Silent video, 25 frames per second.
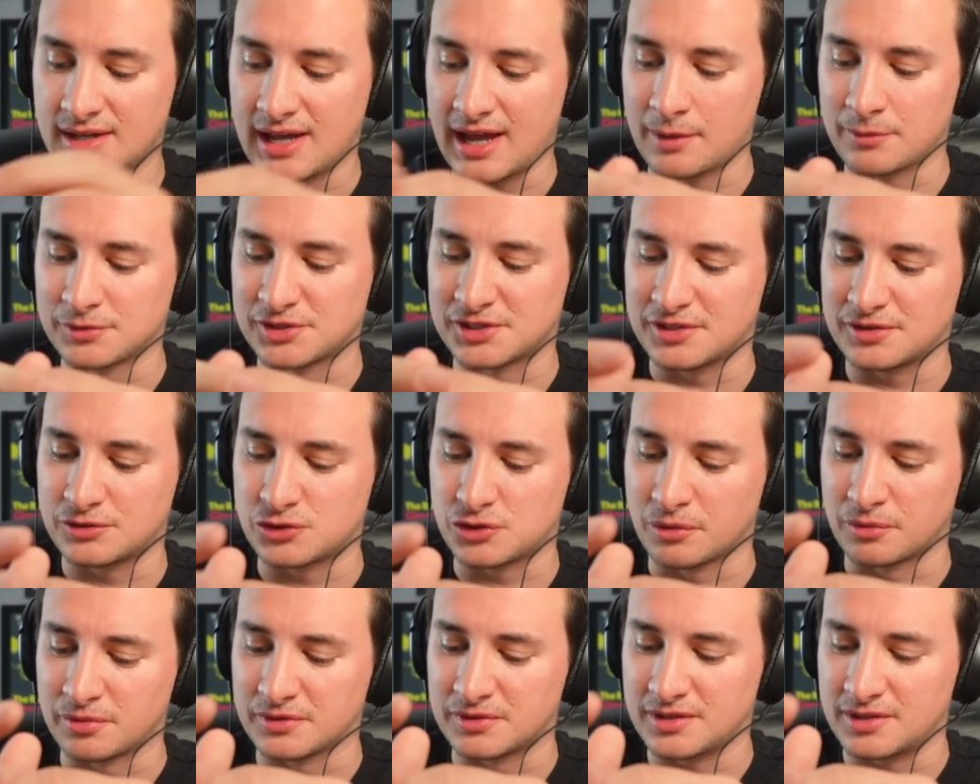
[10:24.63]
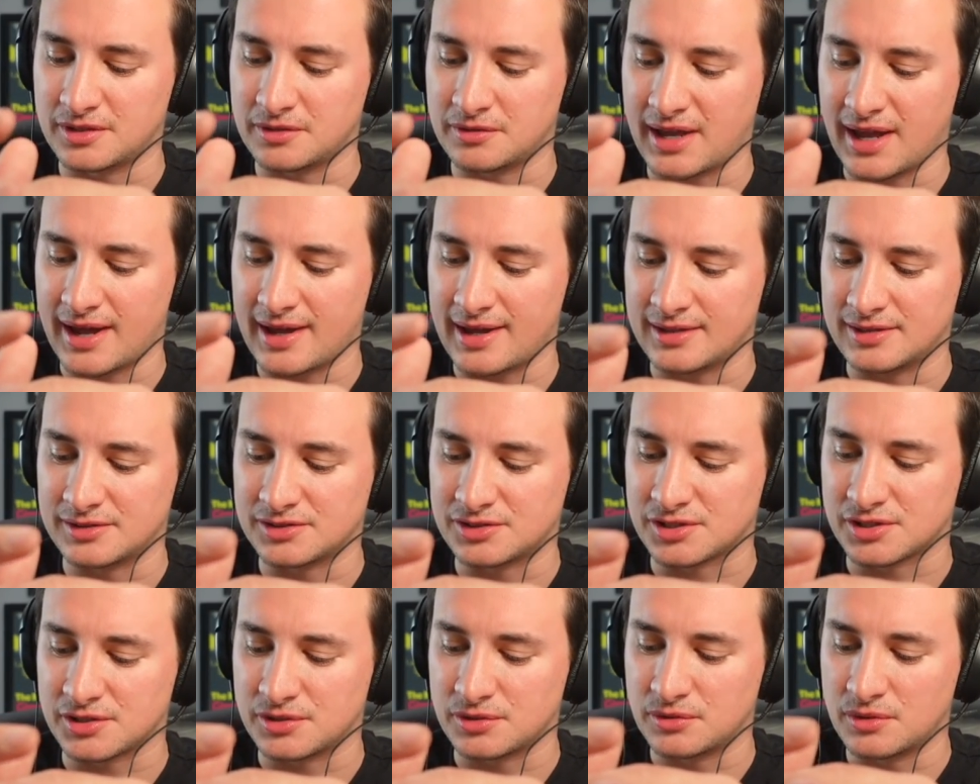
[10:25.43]
how much trouble did you get
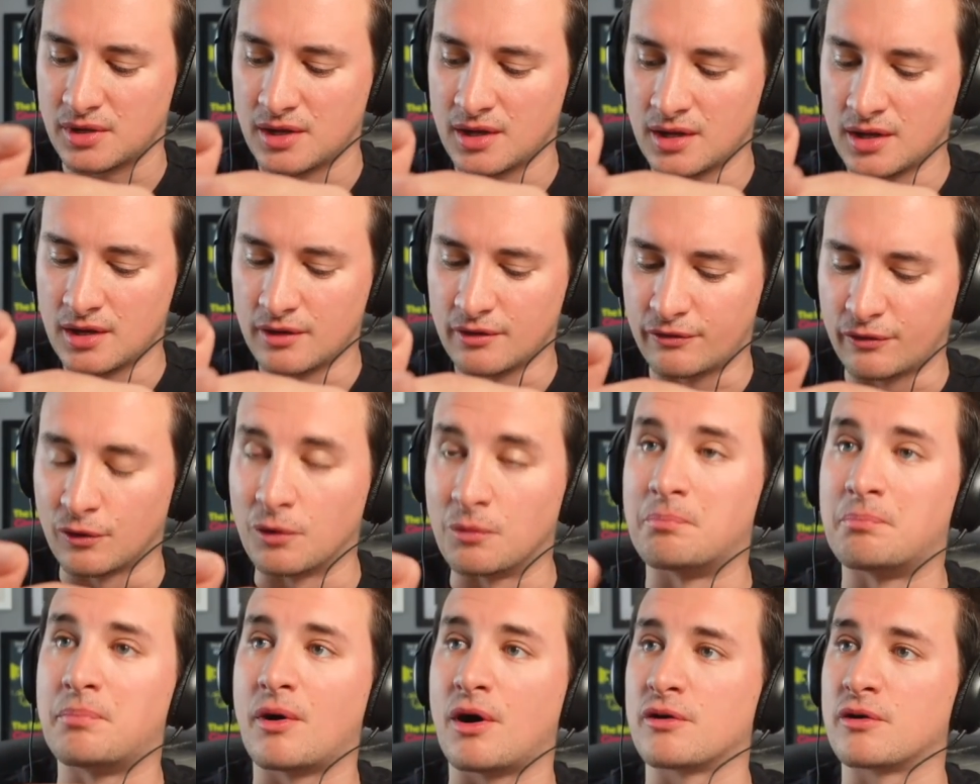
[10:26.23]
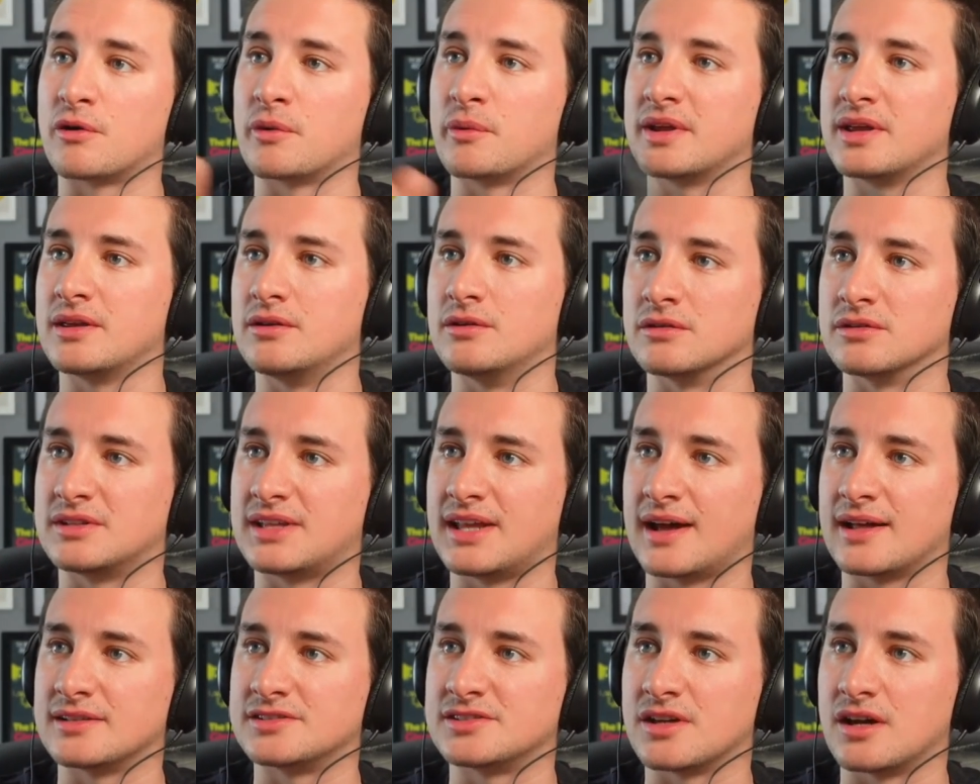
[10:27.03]
into for borrowing your
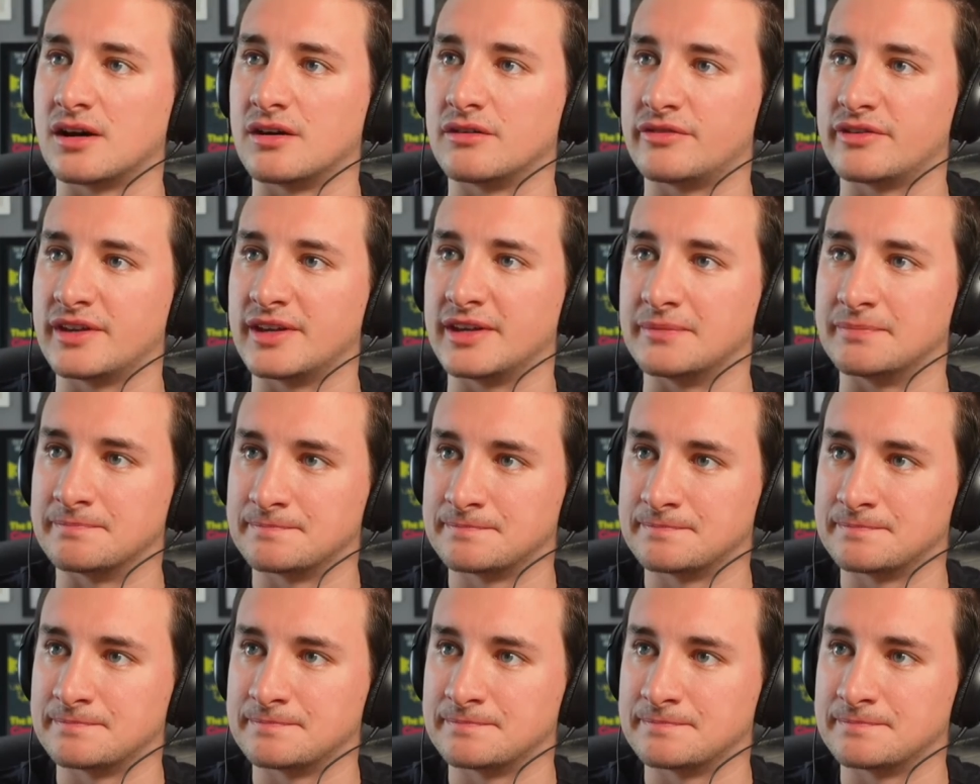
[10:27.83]
dad's RV?